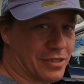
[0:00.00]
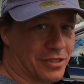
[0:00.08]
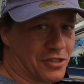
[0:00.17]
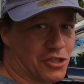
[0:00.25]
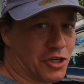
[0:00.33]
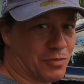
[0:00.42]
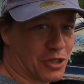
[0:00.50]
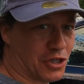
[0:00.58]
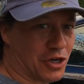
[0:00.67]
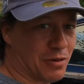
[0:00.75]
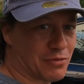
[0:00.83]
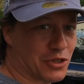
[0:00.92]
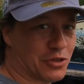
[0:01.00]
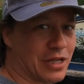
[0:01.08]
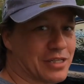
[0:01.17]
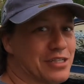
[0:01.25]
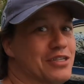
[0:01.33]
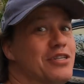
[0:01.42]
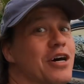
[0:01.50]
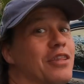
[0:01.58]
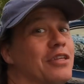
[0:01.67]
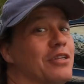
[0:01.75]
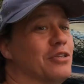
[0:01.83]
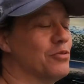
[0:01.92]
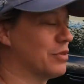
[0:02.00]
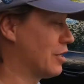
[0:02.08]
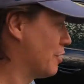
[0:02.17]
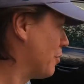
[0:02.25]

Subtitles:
it's a German car, I'm sure it has nothing to do with the hot